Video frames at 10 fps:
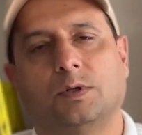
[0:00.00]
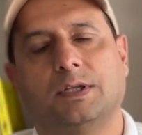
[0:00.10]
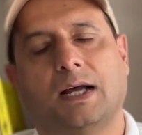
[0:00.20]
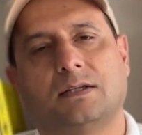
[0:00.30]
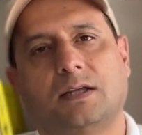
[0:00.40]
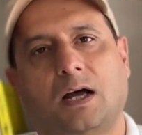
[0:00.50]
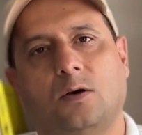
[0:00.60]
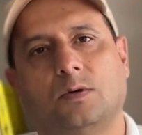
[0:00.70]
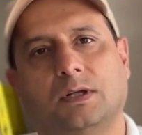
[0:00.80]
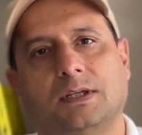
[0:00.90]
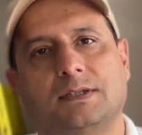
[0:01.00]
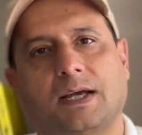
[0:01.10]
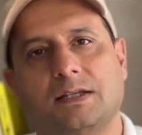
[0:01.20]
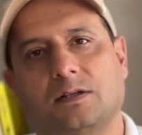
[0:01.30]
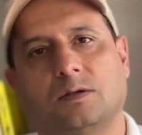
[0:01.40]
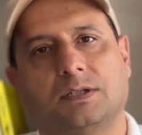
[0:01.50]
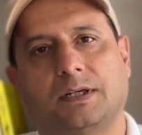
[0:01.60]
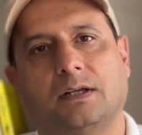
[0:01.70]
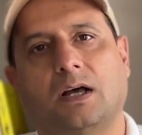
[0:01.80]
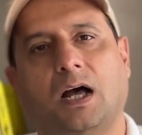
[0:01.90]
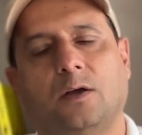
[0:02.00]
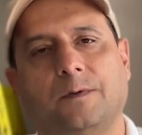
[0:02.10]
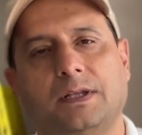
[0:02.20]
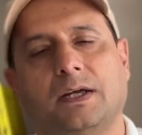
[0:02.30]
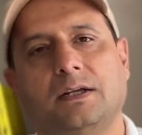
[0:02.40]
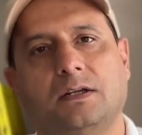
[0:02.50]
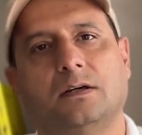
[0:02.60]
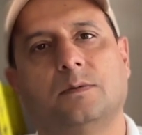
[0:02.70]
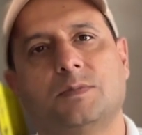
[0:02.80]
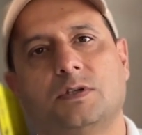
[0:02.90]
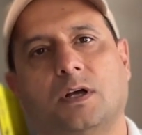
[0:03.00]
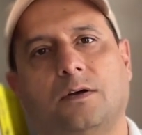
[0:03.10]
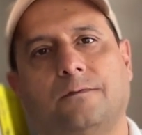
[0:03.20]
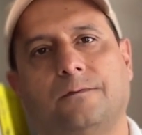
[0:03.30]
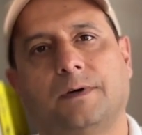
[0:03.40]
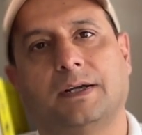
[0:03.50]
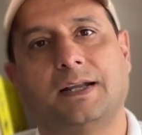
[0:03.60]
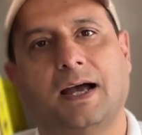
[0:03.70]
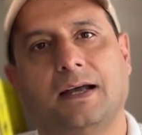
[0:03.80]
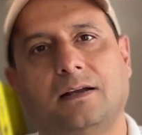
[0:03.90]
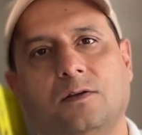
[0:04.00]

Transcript: uh, that's how uh, the science looks at it ayurveda in terms of uh, diet